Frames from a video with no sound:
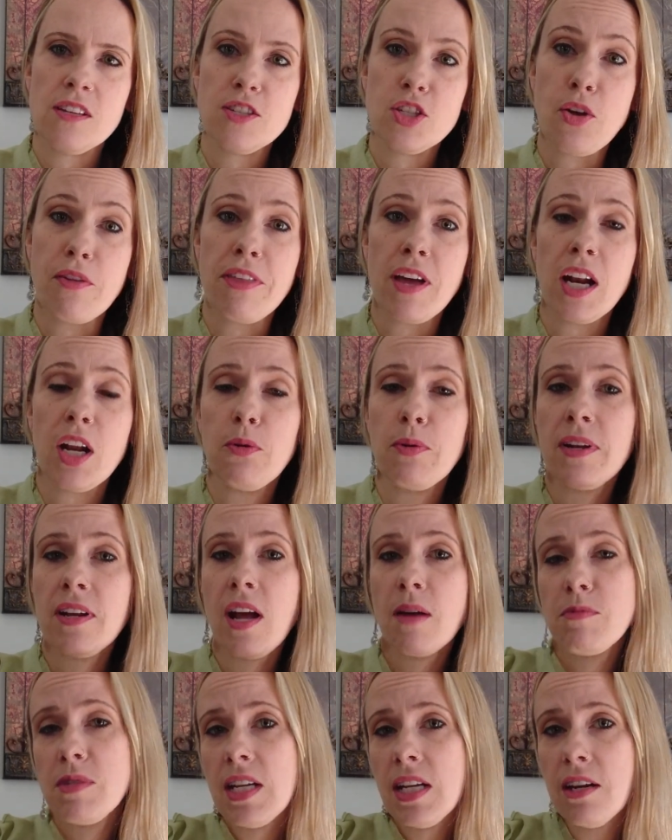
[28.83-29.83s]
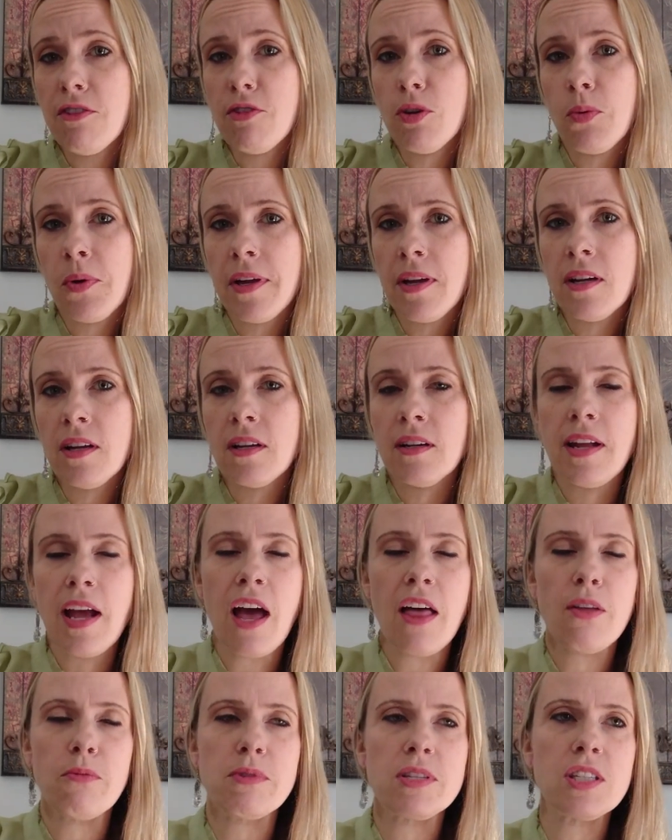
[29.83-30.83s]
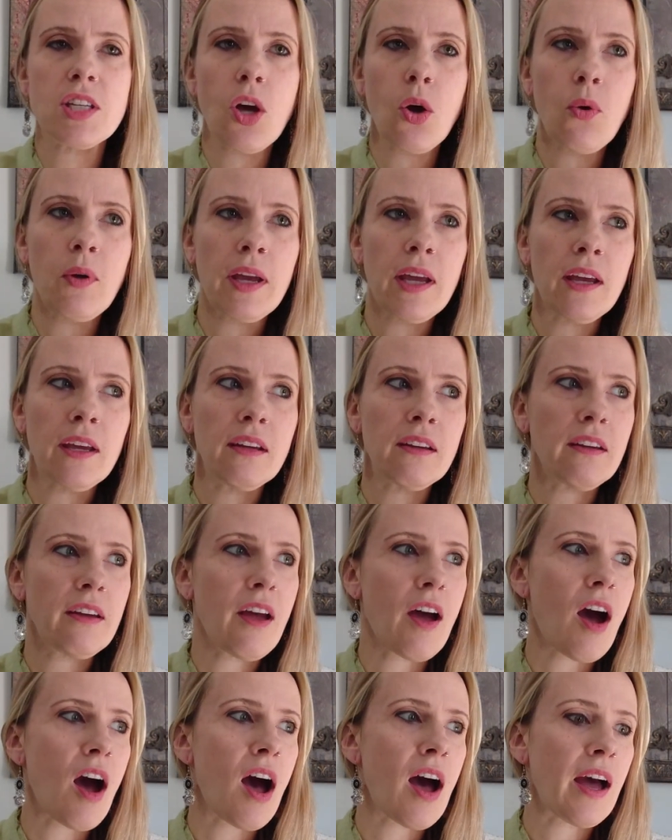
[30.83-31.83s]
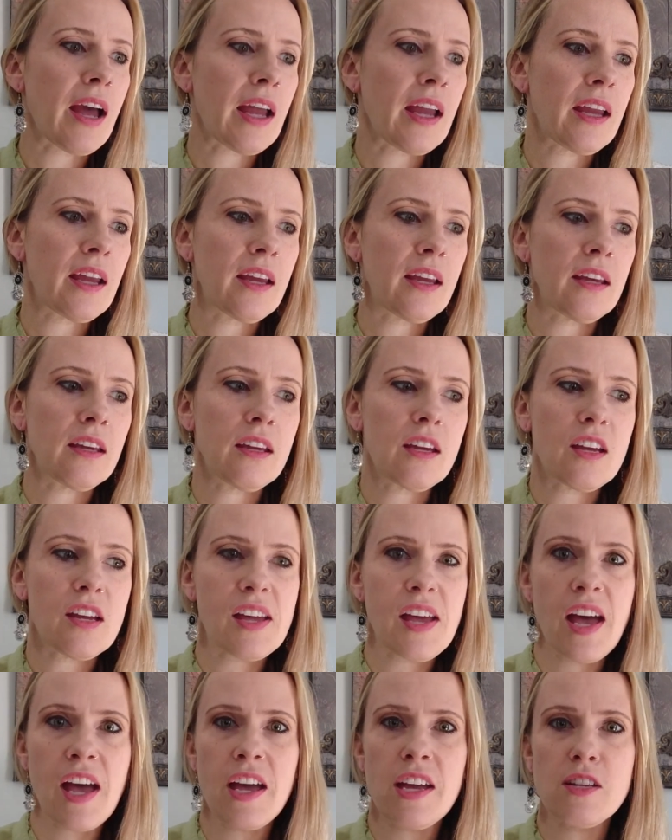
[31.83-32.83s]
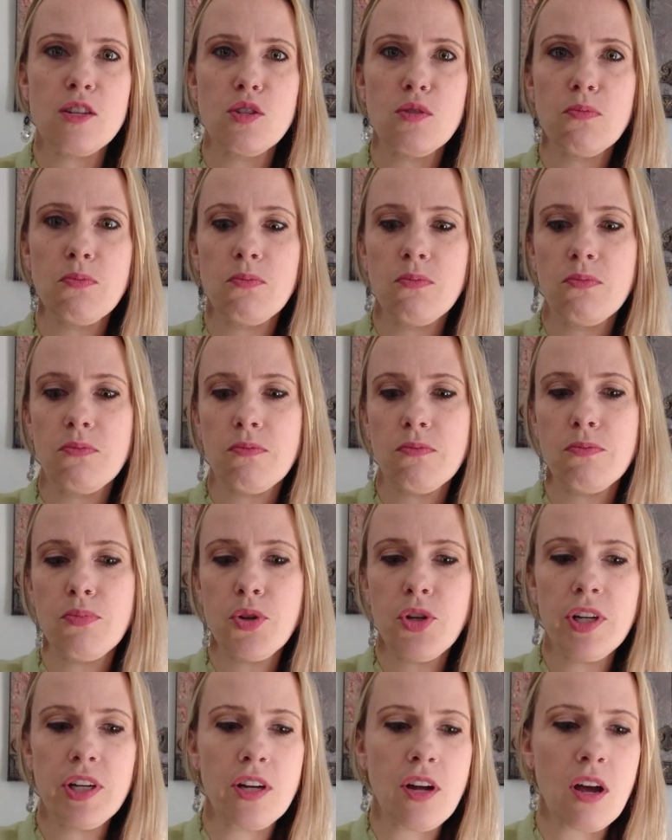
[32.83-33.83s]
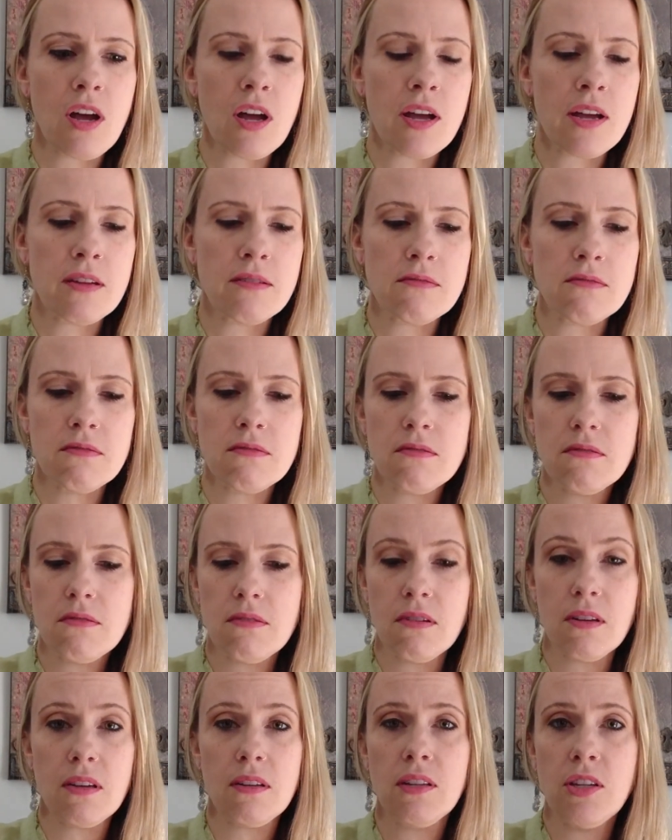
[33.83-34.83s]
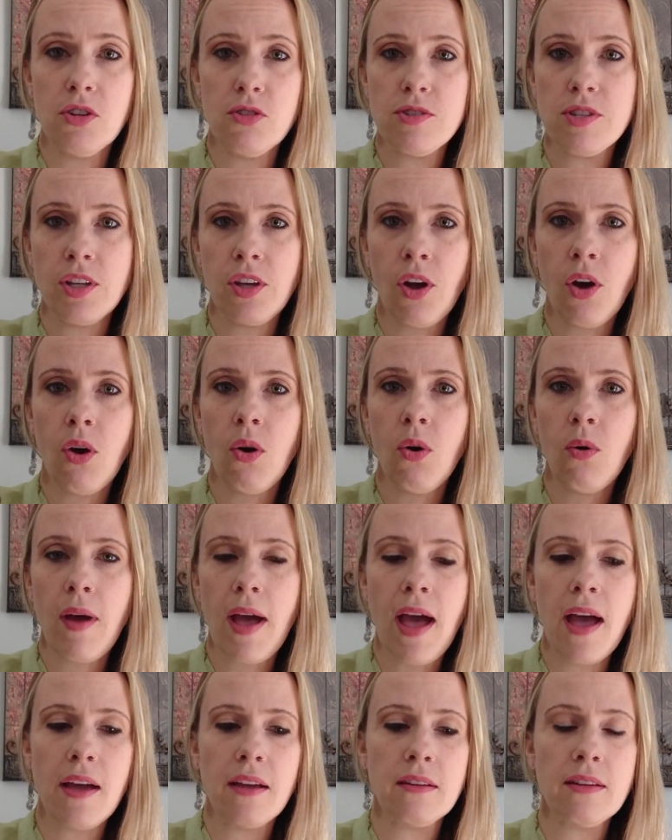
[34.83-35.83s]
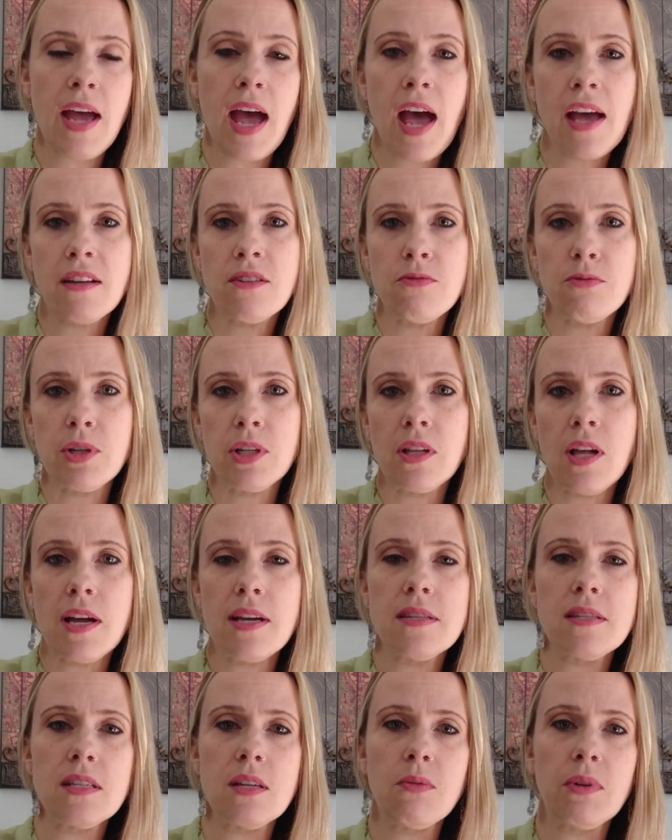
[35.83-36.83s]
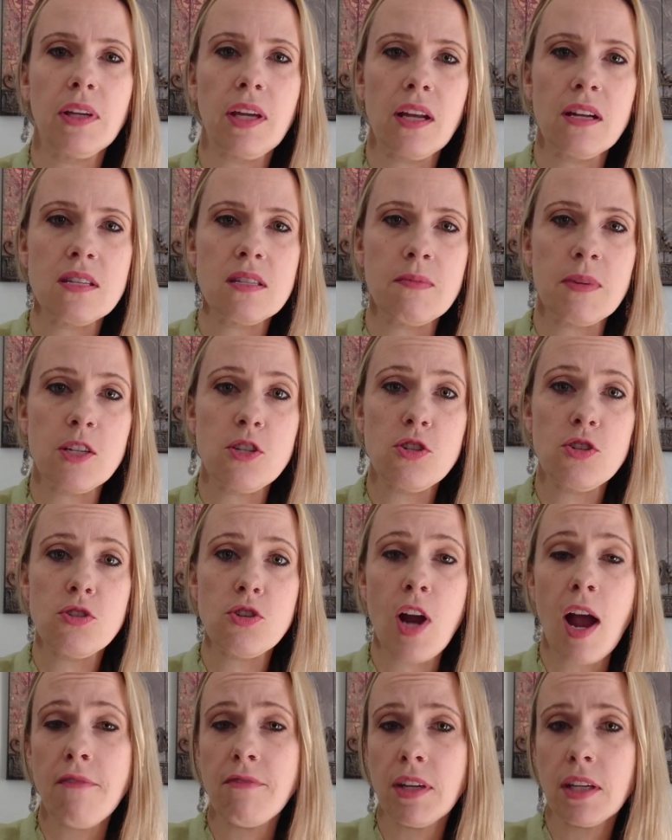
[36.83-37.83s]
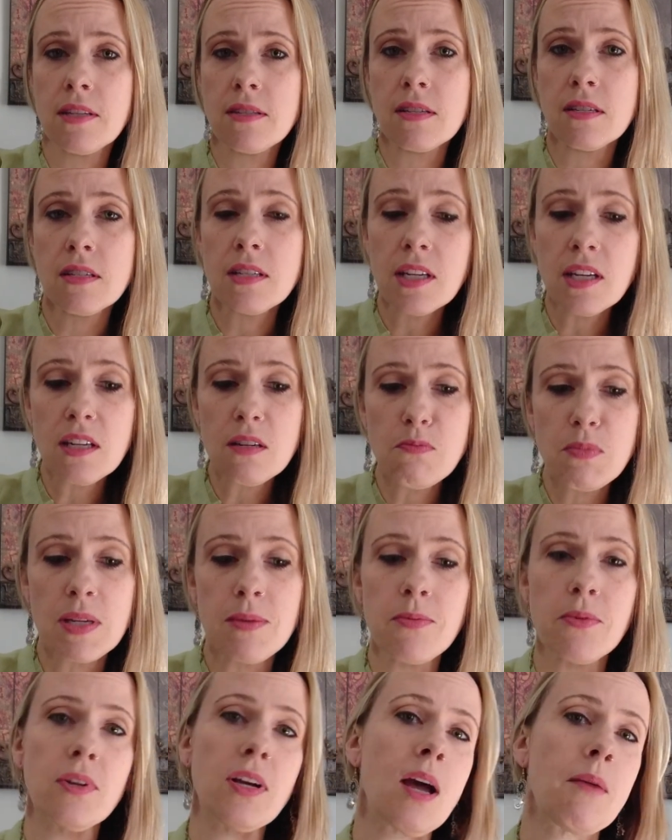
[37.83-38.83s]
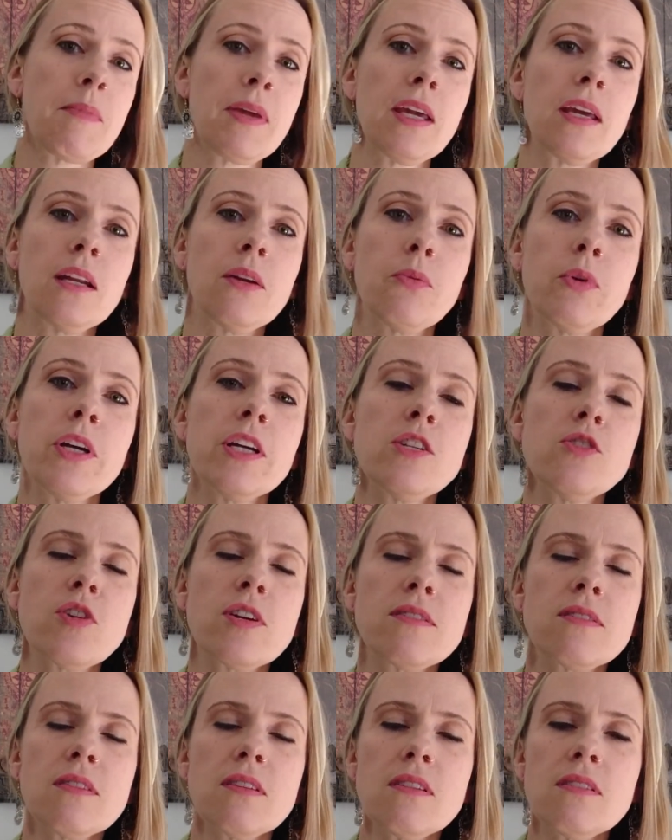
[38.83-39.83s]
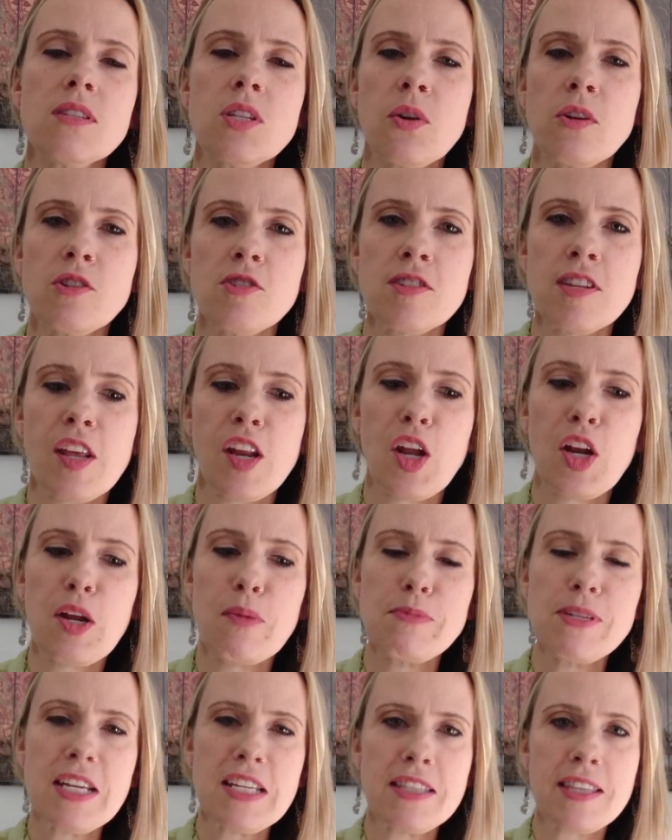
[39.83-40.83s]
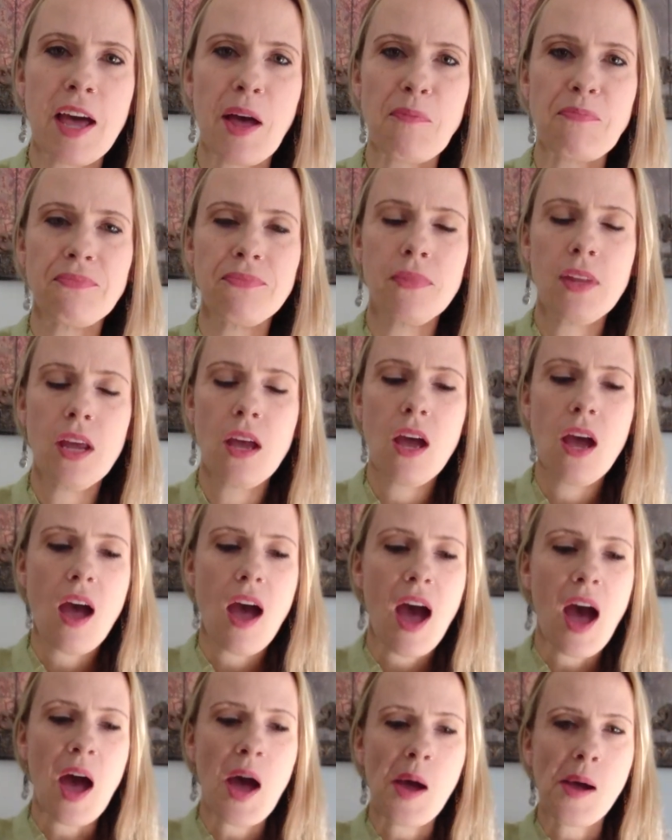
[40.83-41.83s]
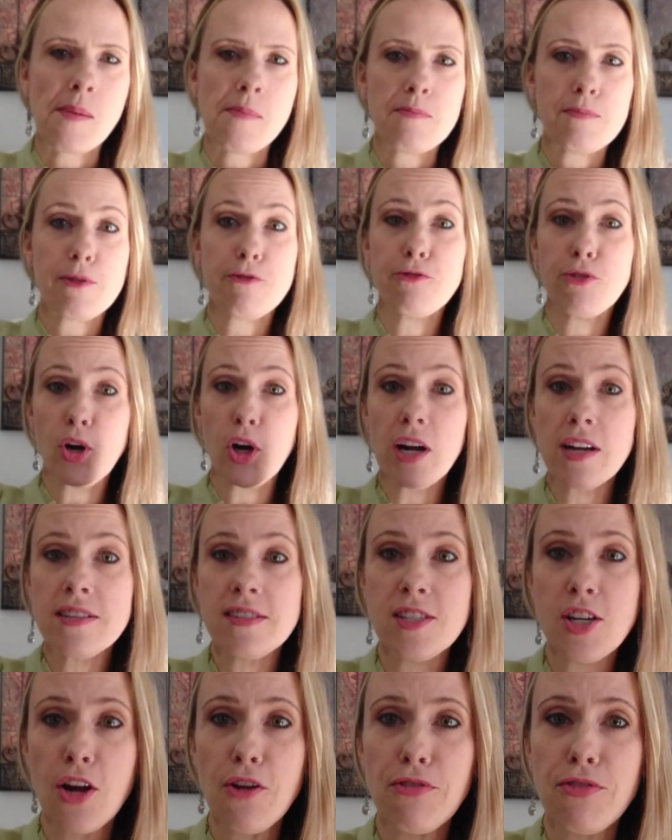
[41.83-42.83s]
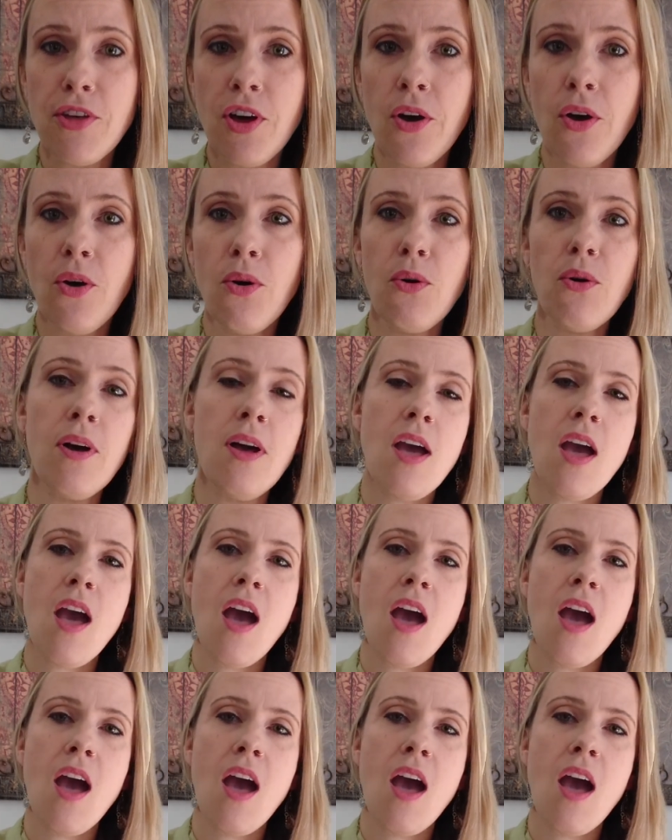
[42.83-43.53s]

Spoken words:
so I thought I would update everyone on how it was going. I had put it on years ago and hadn't realized it would get as much traffic as it did, people coming in and were interested, so I just thought I'd update that. Before I start though,